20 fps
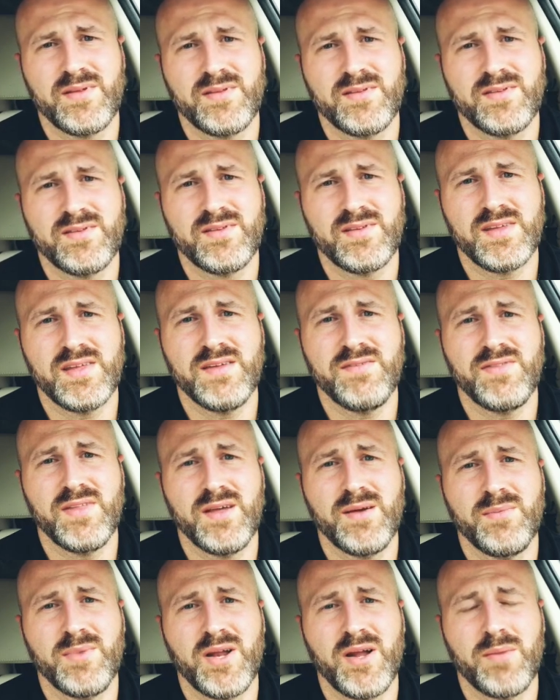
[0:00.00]
To give
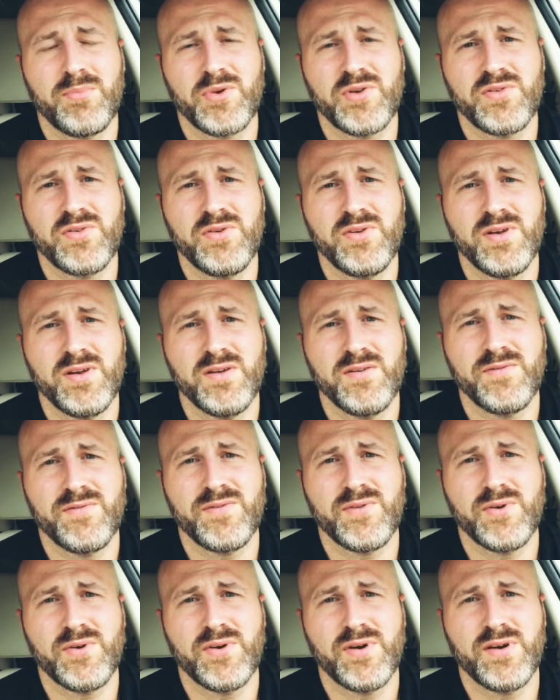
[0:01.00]
them an opportunity to
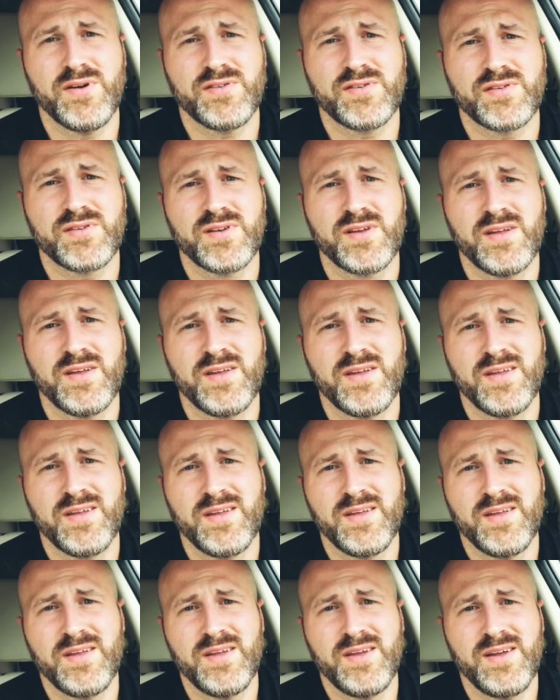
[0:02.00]
flourish
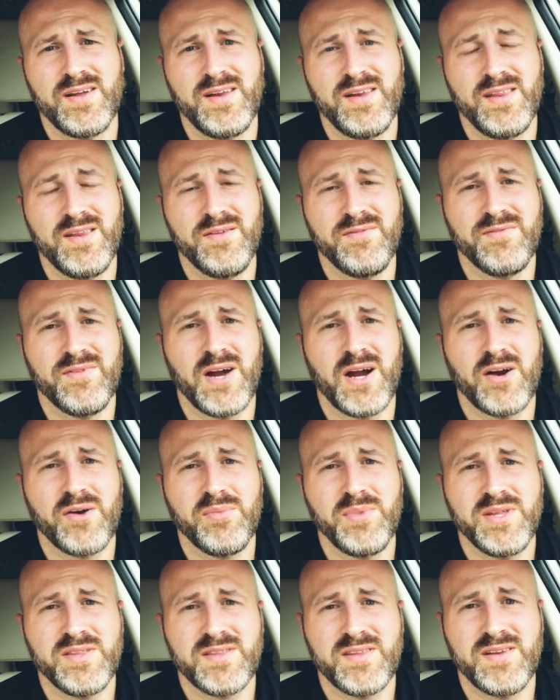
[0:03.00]
in an
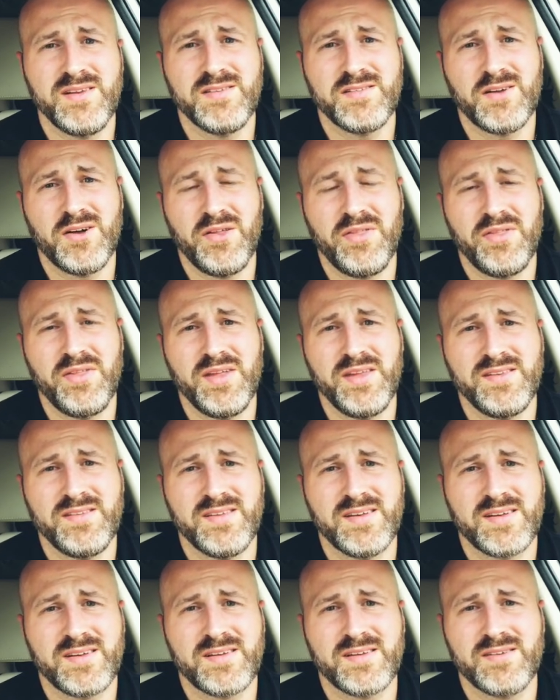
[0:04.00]
environment that is
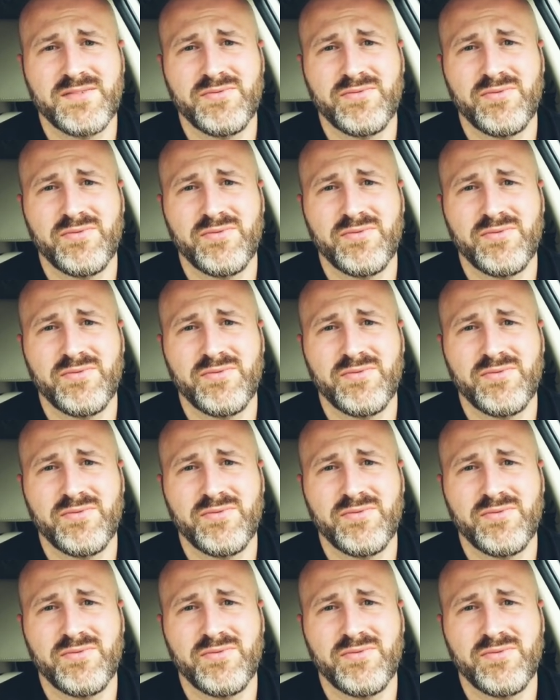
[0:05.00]
authentic and